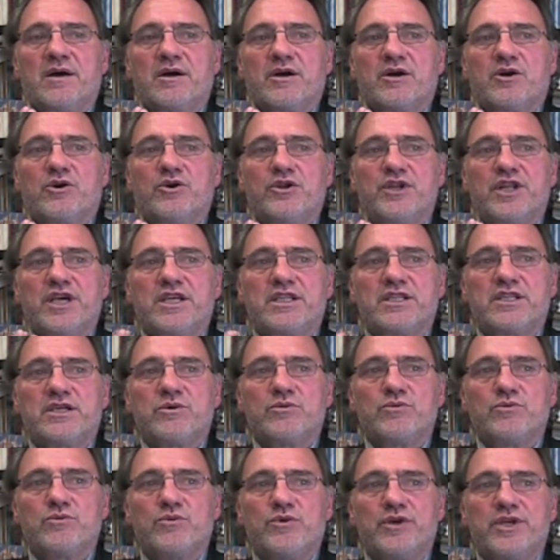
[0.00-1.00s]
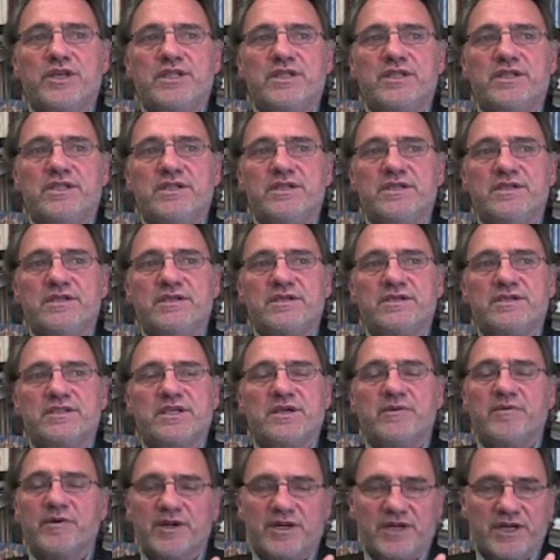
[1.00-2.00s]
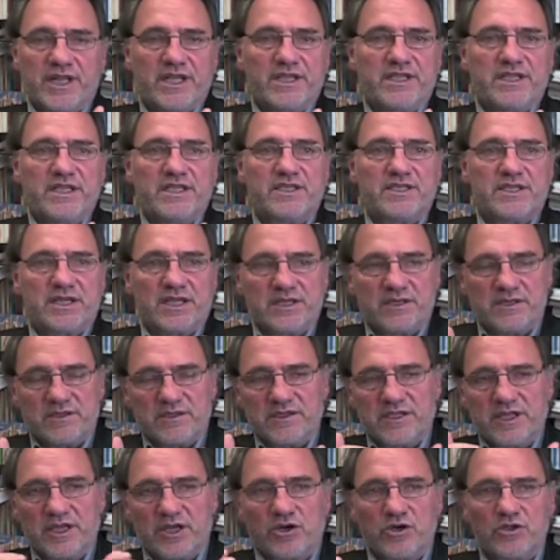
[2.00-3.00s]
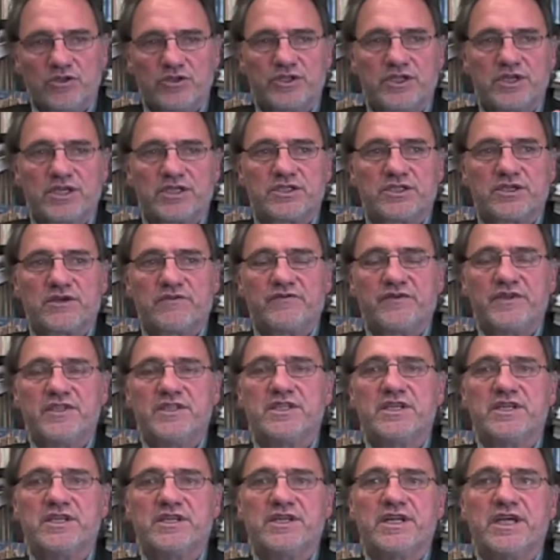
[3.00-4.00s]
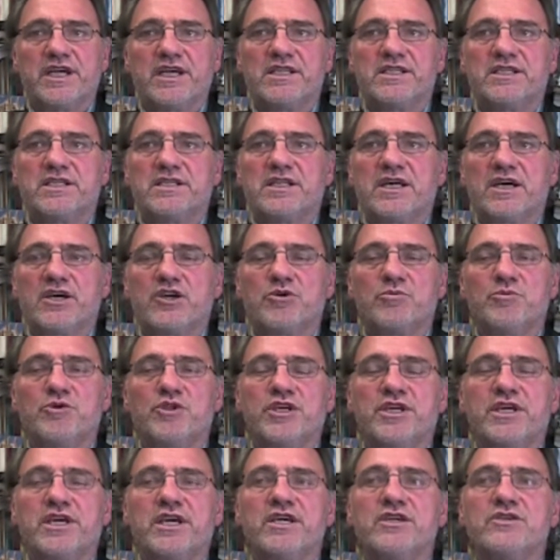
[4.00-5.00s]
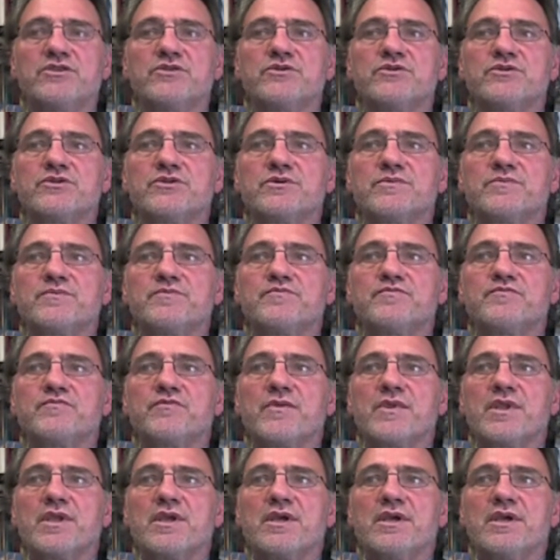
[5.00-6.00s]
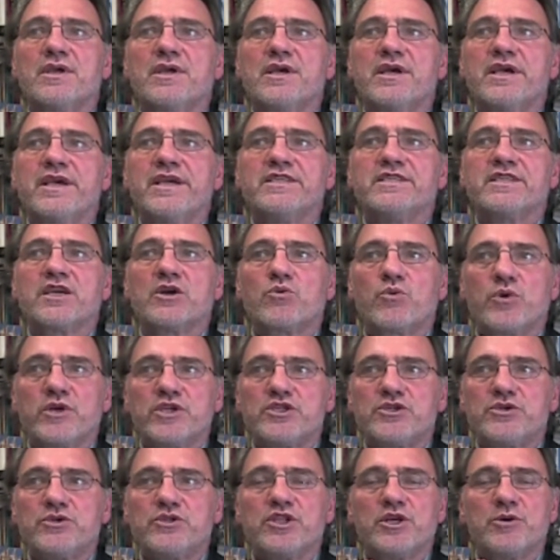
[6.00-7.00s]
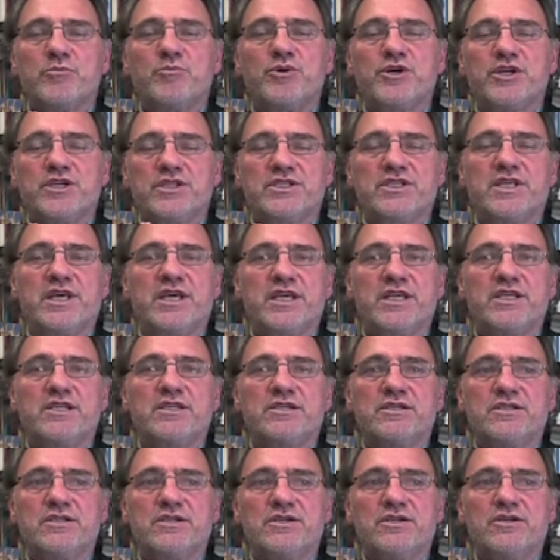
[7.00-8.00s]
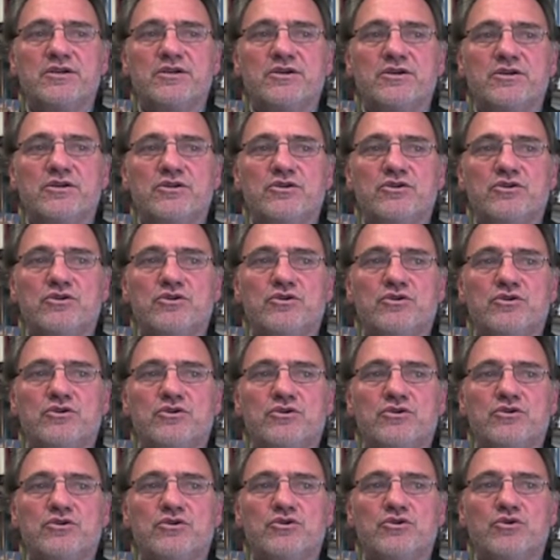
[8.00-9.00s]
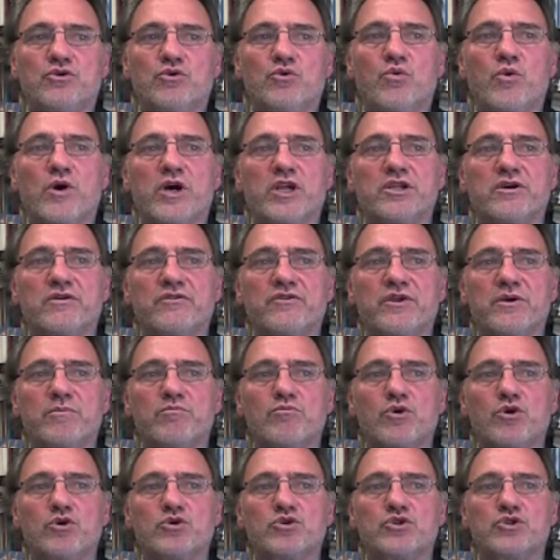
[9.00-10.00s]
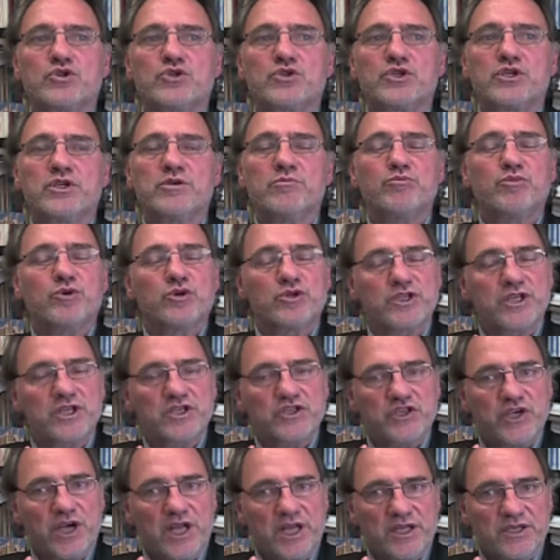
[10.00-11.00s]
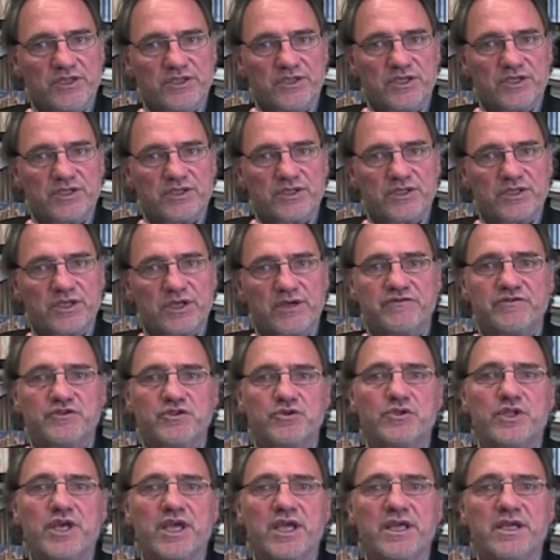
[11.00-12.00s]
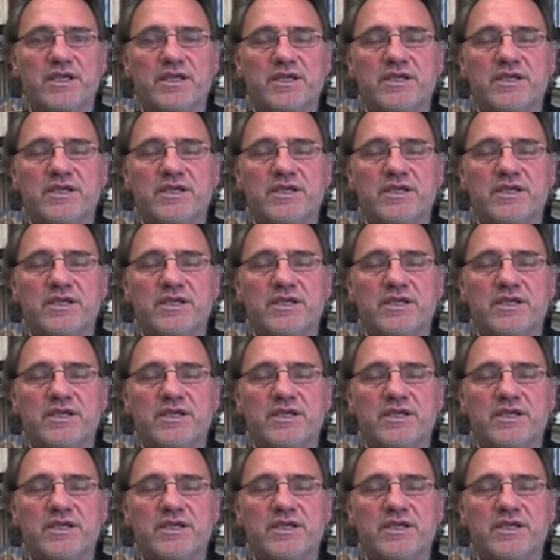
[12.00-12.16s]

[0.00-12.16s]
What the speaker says: connected with cybernetics and the context of internet and communications, is a question that pertains to one of the most important challenges of today: